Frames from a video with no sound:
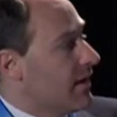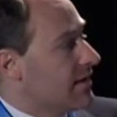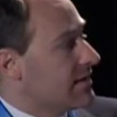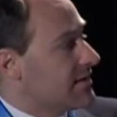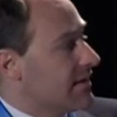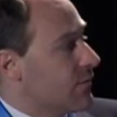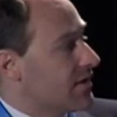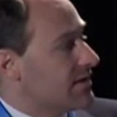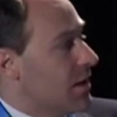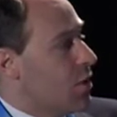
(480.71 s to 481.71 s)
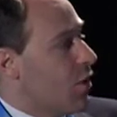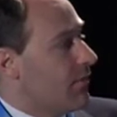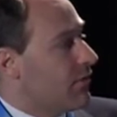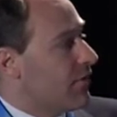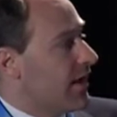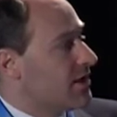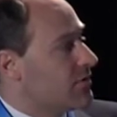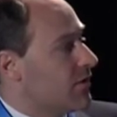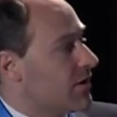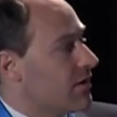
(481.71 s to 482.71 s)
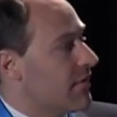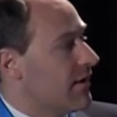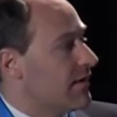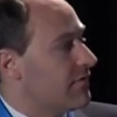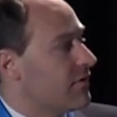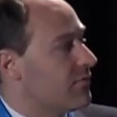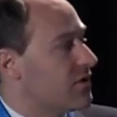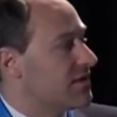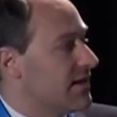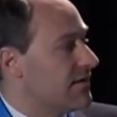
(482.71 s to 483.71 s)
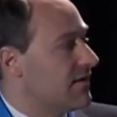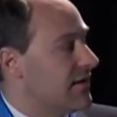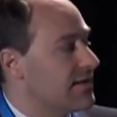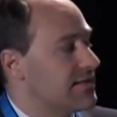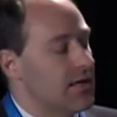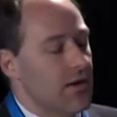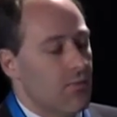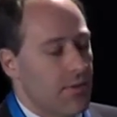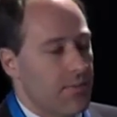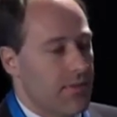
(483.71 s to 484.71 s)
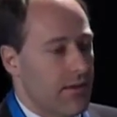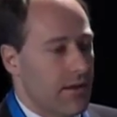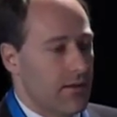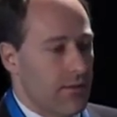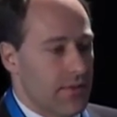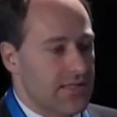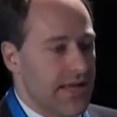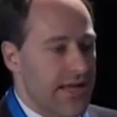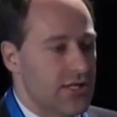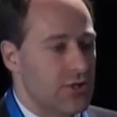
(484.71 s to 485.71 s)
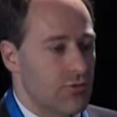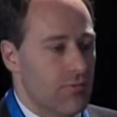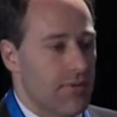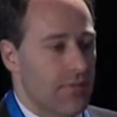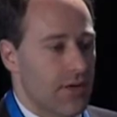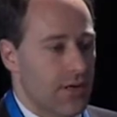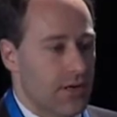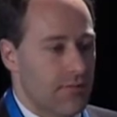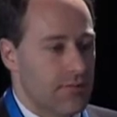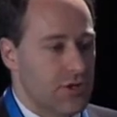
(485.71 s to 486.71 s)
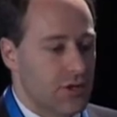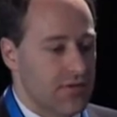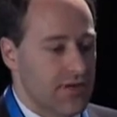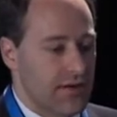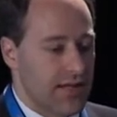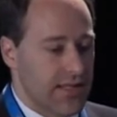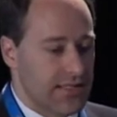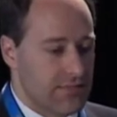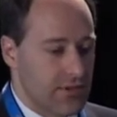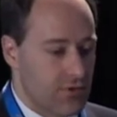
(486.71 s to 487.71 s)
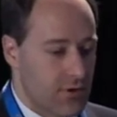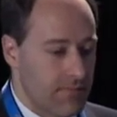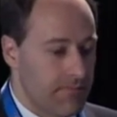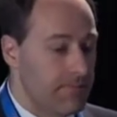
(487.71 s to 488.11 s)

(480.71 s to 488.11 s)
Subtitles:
they said what is a normal range, what are the different percentiles, what this age group shows on a calcium score.